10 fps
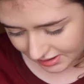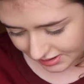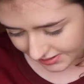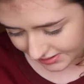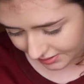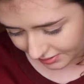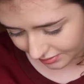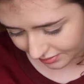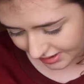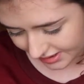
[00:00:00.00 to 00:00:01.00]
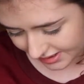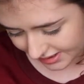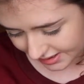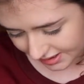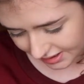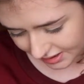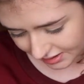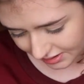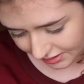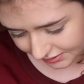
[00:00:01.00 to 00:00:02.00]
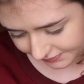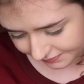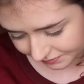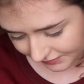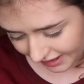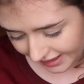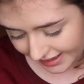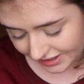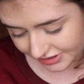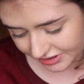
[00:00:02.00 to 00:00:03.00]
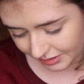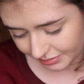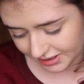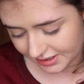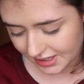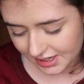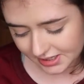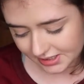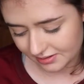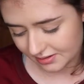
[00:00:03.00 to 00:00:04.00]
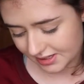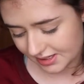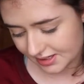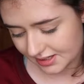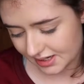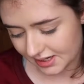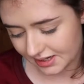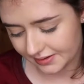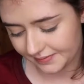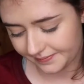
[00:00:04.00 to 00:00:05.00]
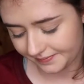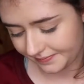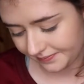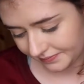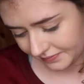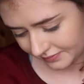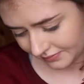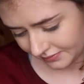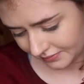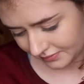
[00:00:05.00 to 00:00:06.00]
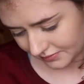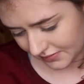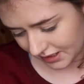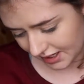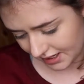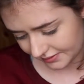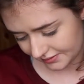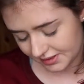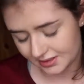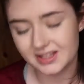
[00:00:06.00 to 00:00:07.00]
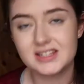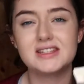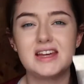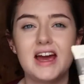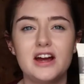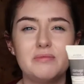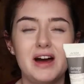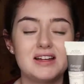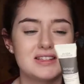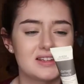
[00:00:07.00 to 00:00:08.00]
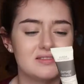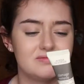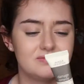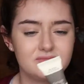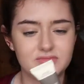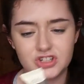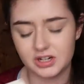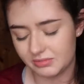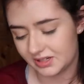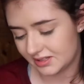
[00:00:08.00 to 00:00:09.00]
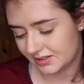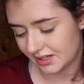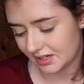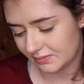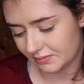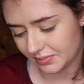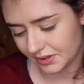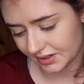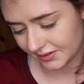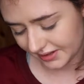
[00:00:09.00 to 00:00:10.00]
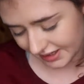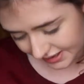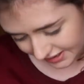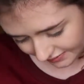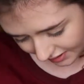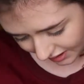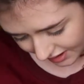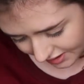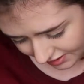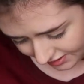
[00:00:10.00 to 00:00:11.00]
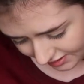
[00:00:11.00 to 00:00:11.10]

So this is a hair treatment. So this is a, yeah, so this is a hair mask treatment that you put on the ends of your hair.